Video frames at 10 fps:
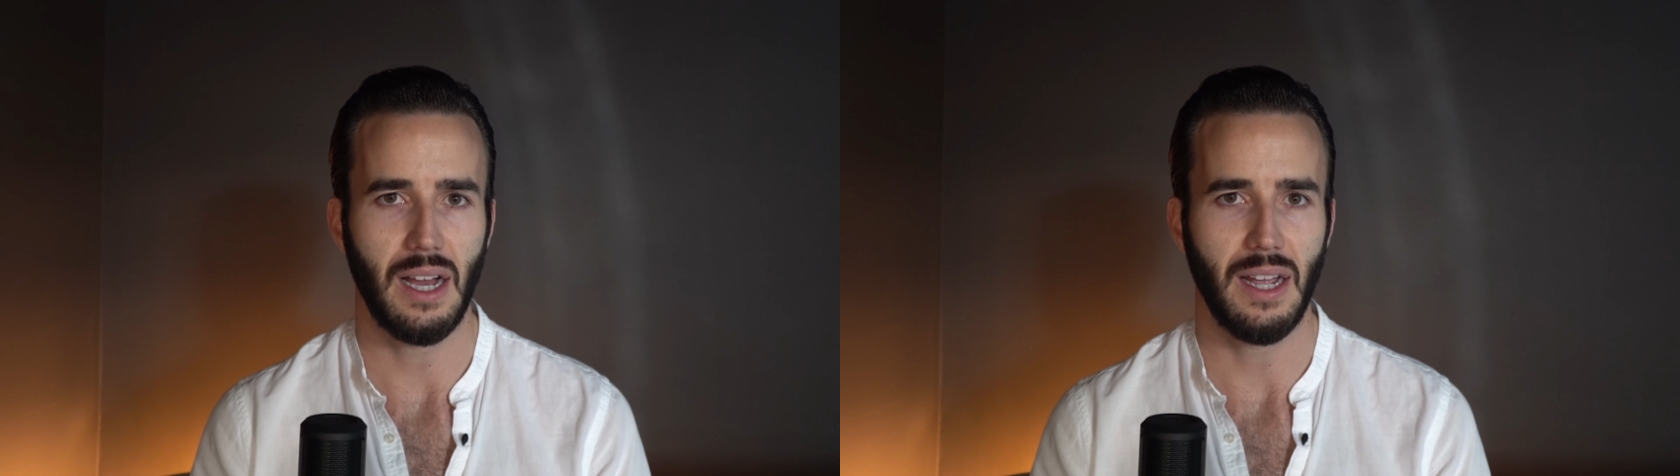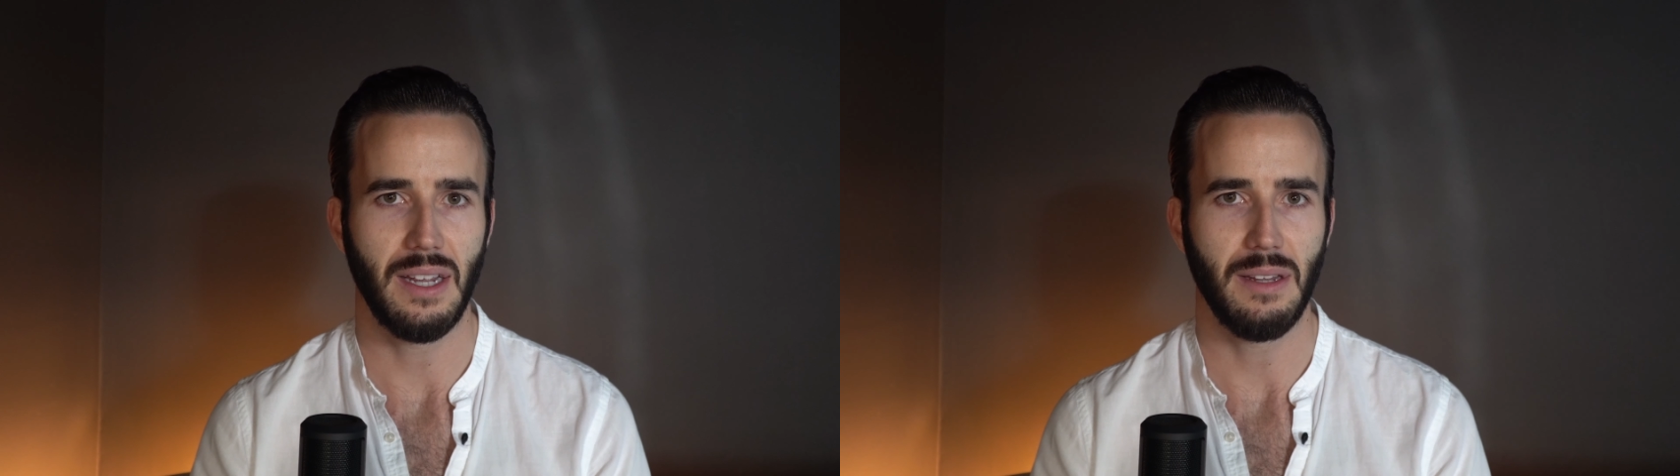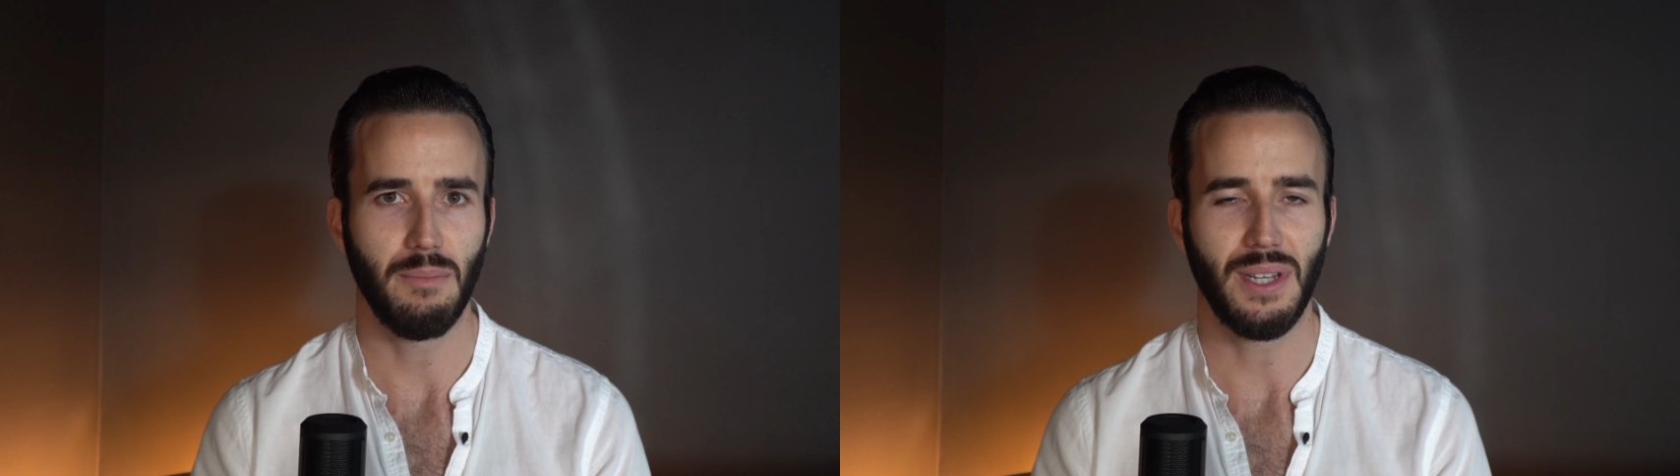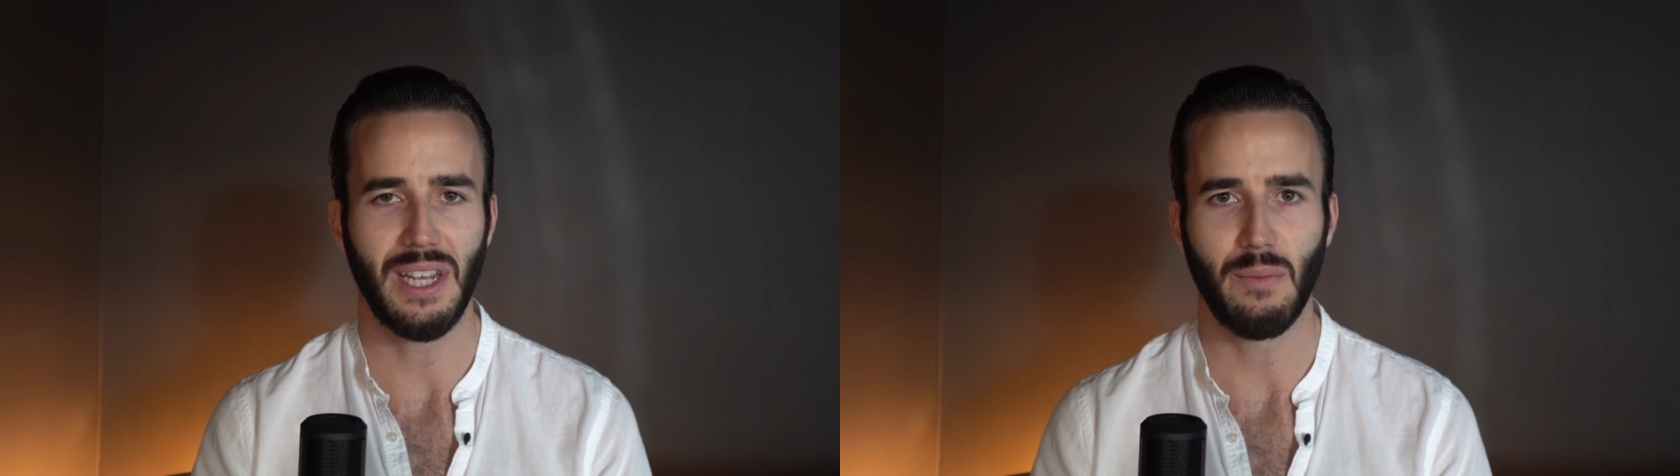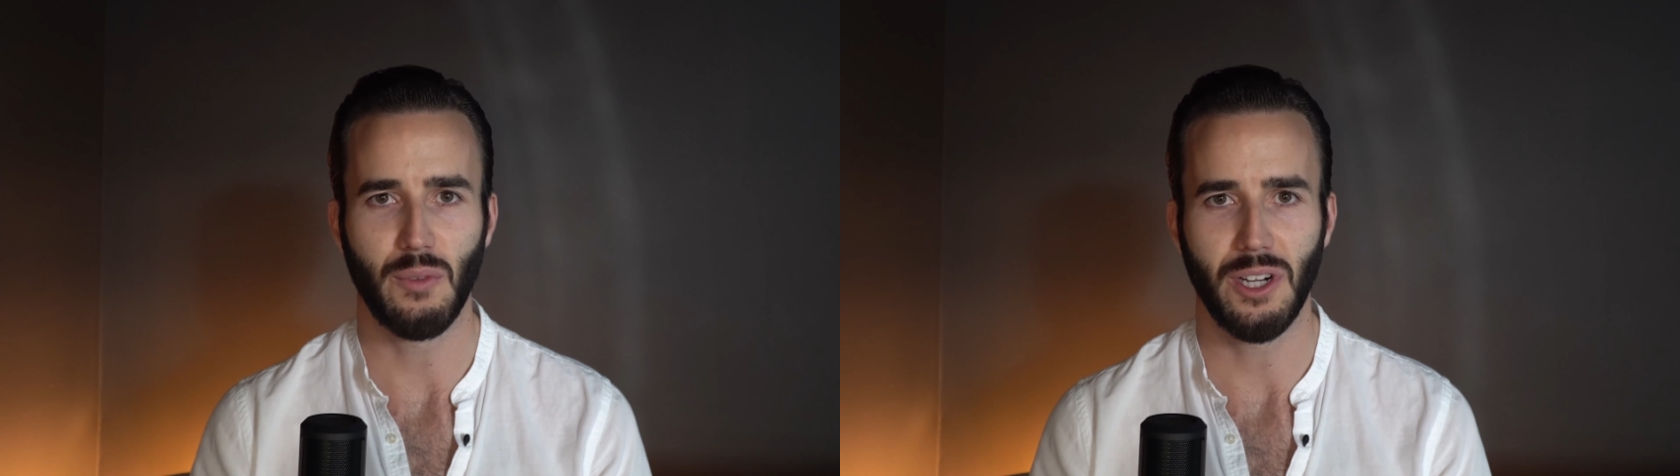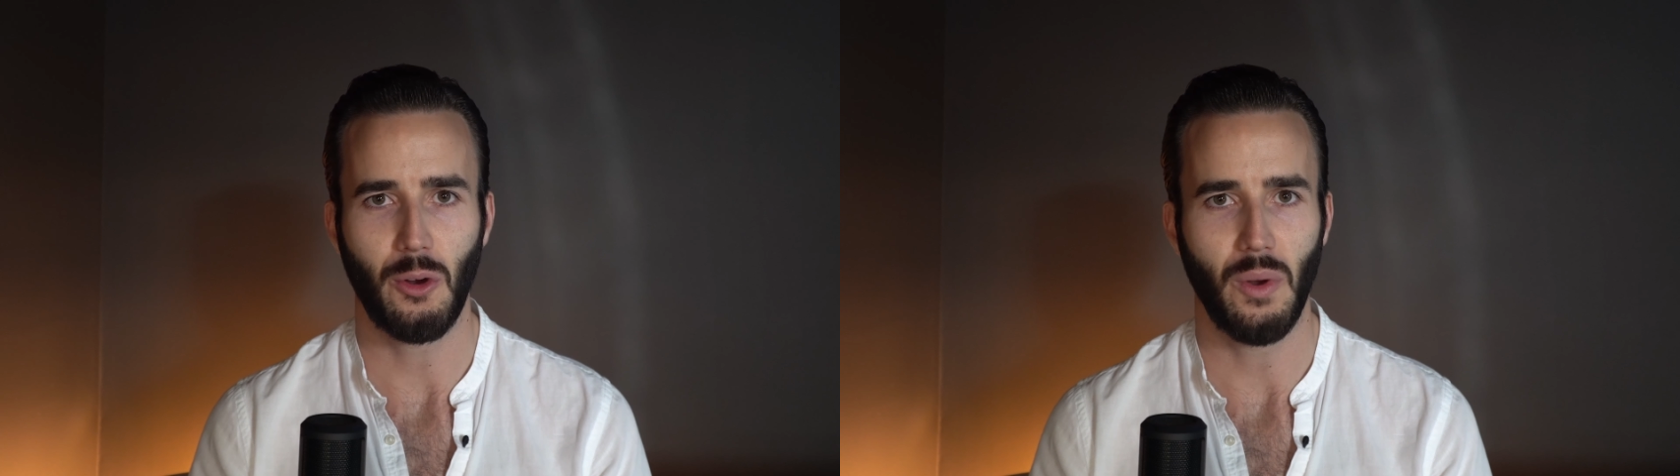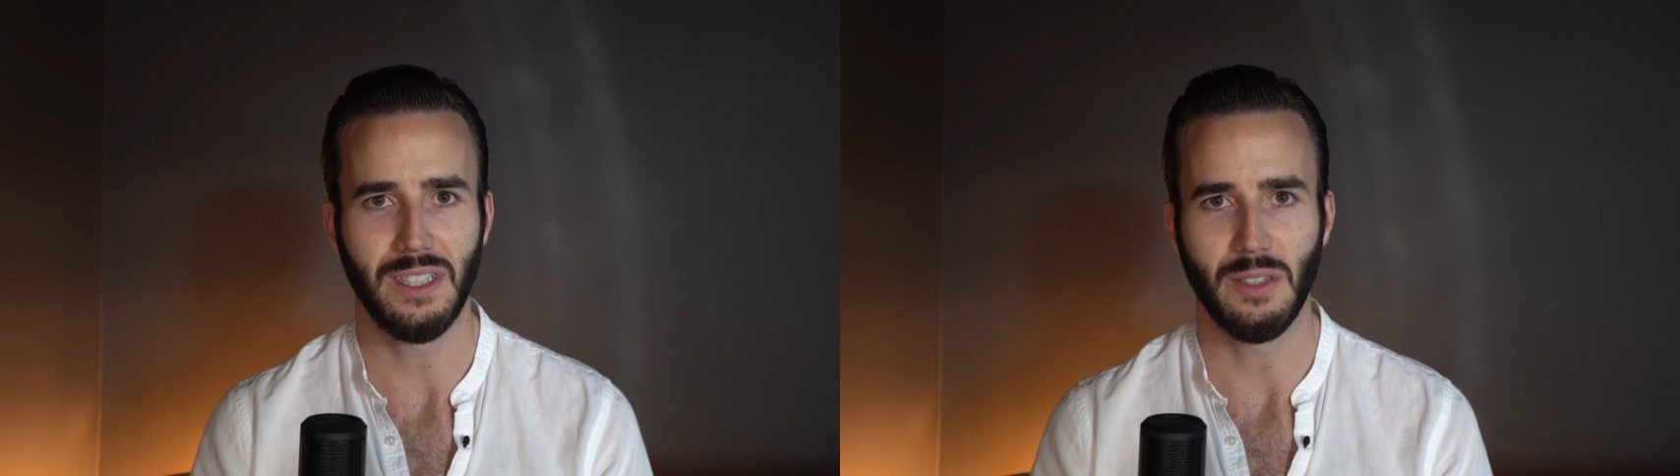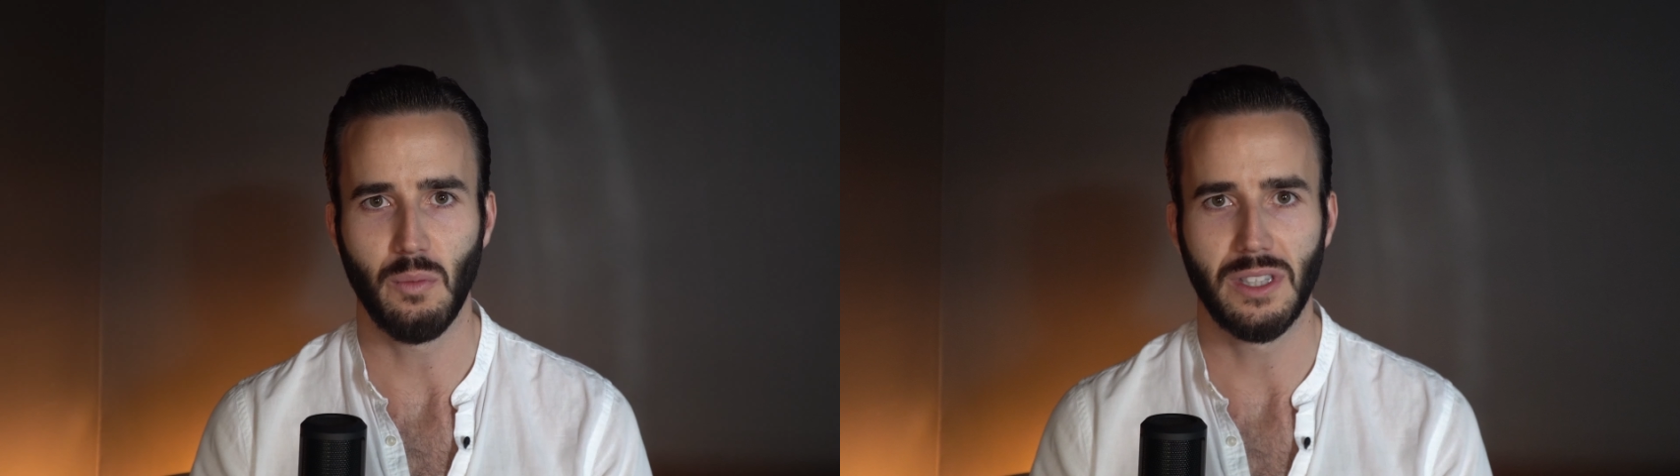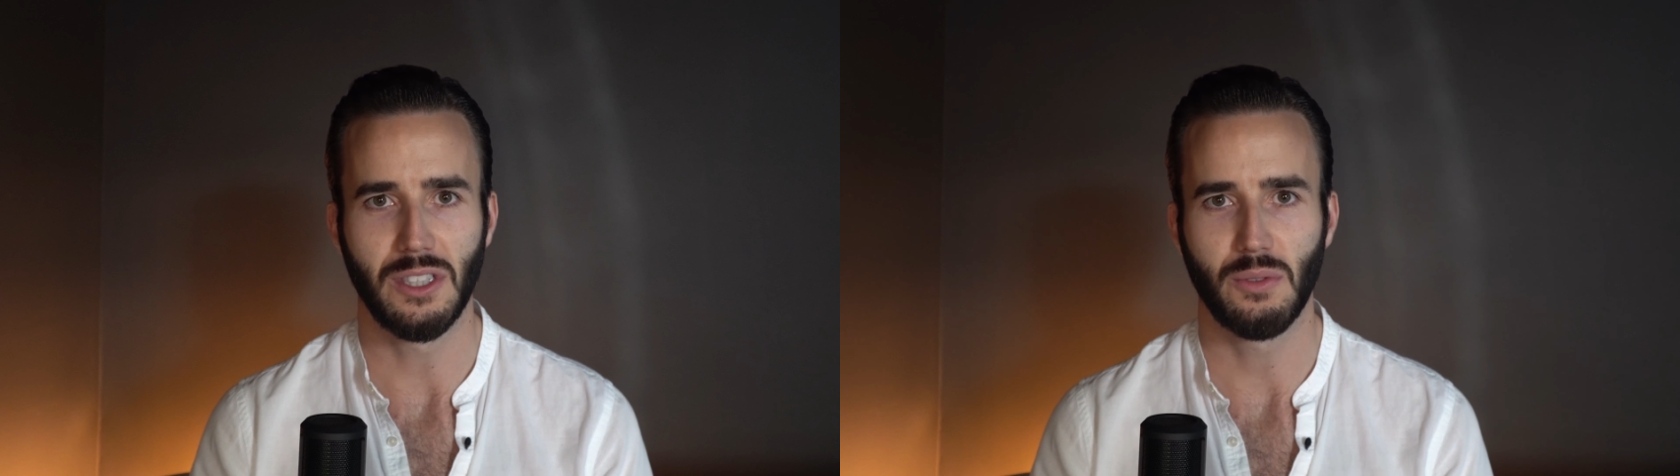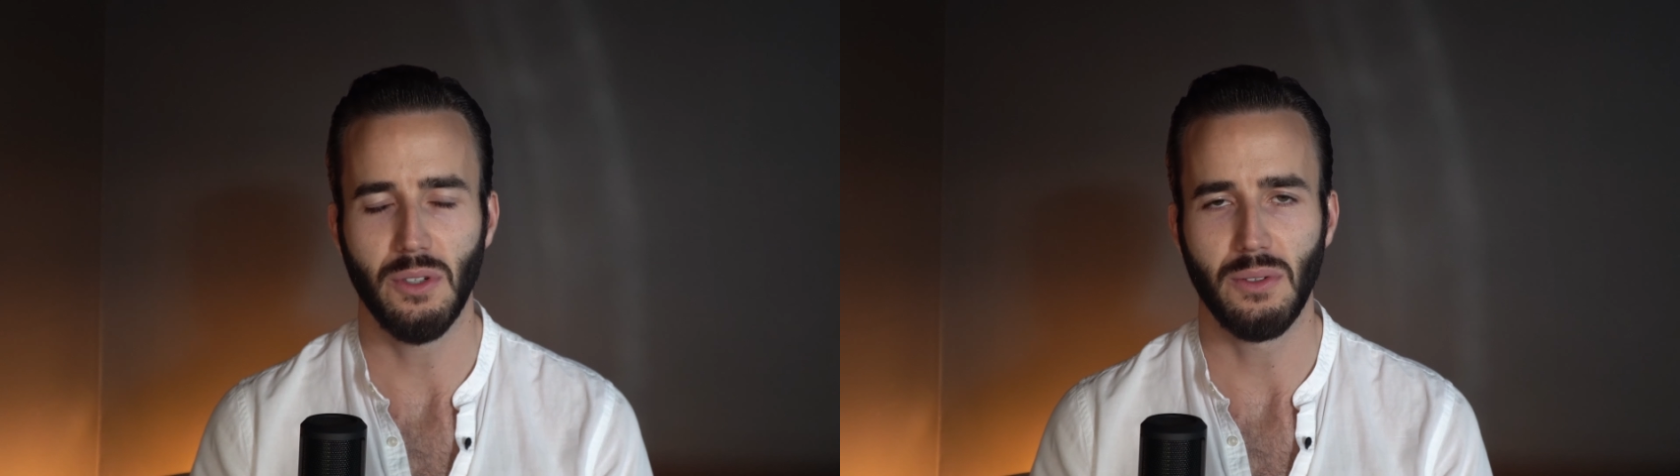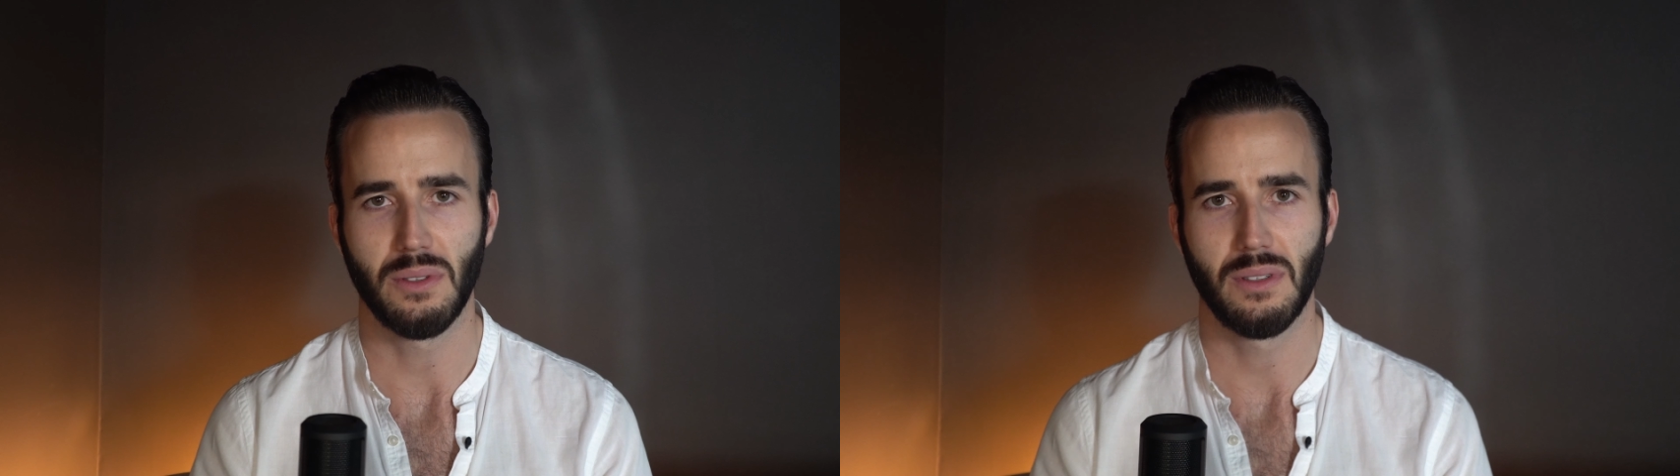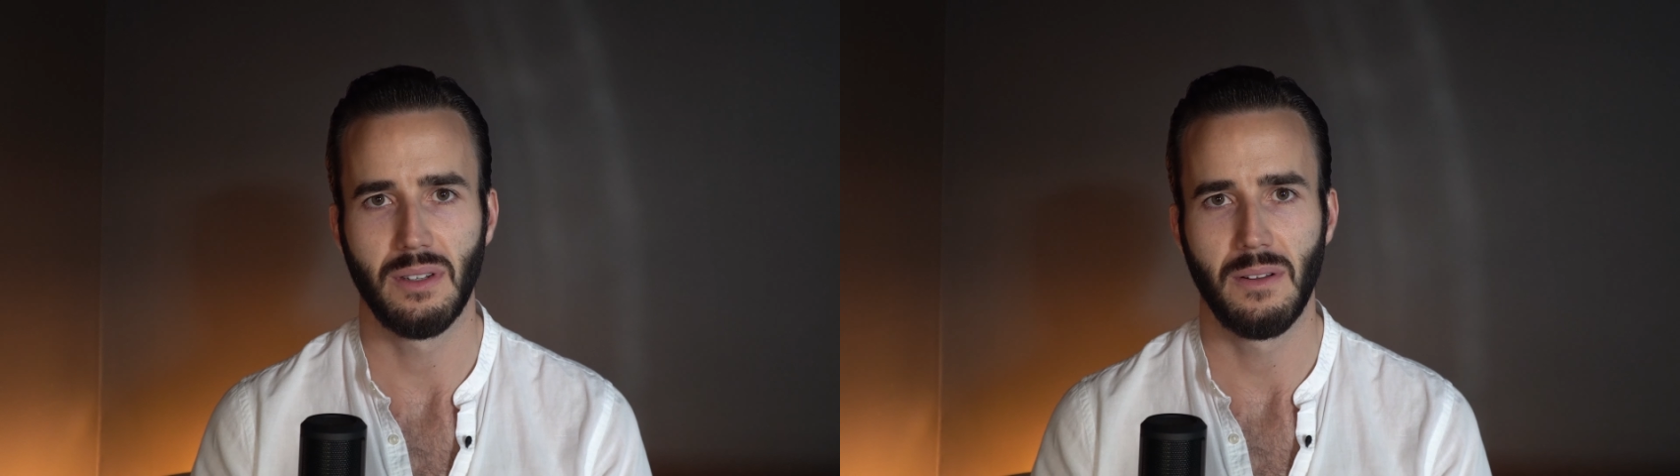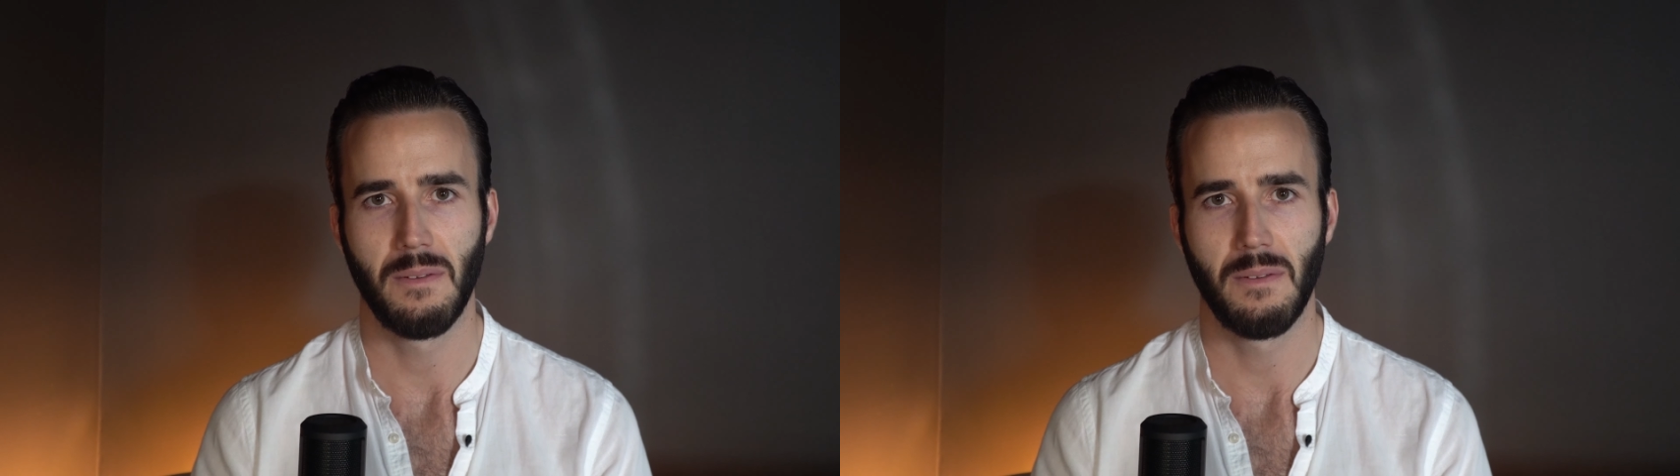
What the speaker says: I became reacquainted with the truth.